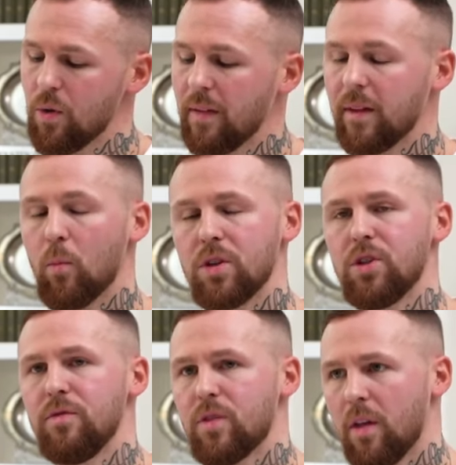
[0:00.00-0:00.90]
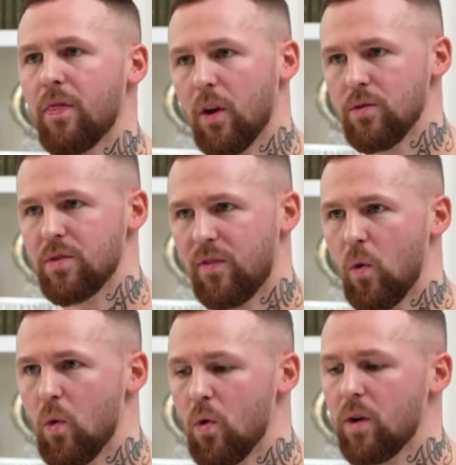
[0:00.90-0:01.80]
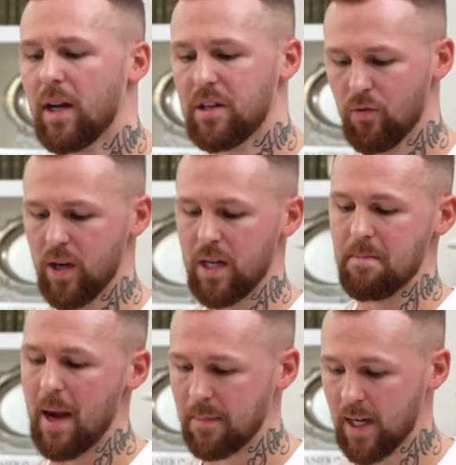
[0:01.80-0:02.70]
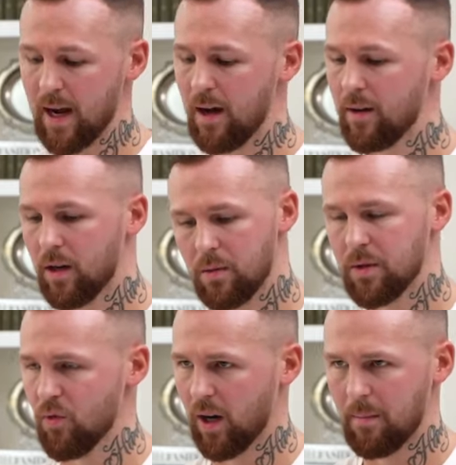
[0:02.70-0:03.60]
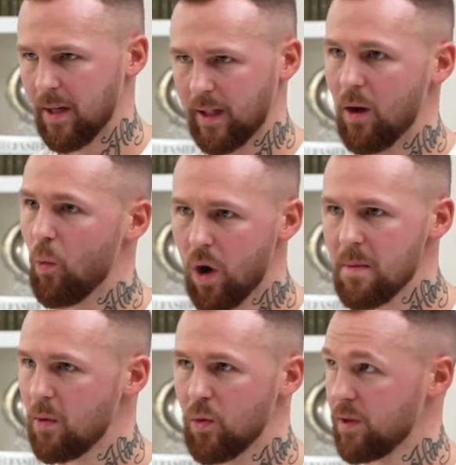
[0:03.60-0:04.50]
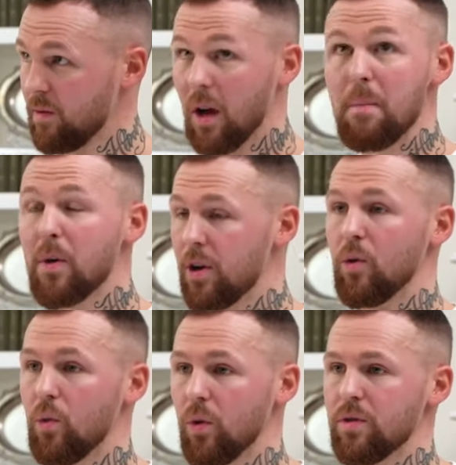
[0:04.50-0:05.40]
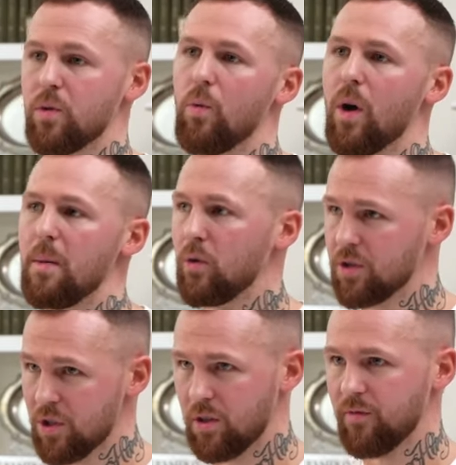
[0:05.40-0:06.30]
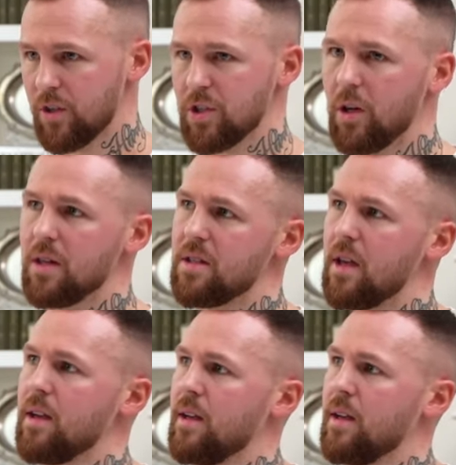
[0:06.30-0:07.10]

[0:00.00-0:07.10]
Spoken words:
And then once you've done those four and you've really mapped it out, and I would recommend get a whiteboard and like put it all onto a whiteboard so you can visualize it.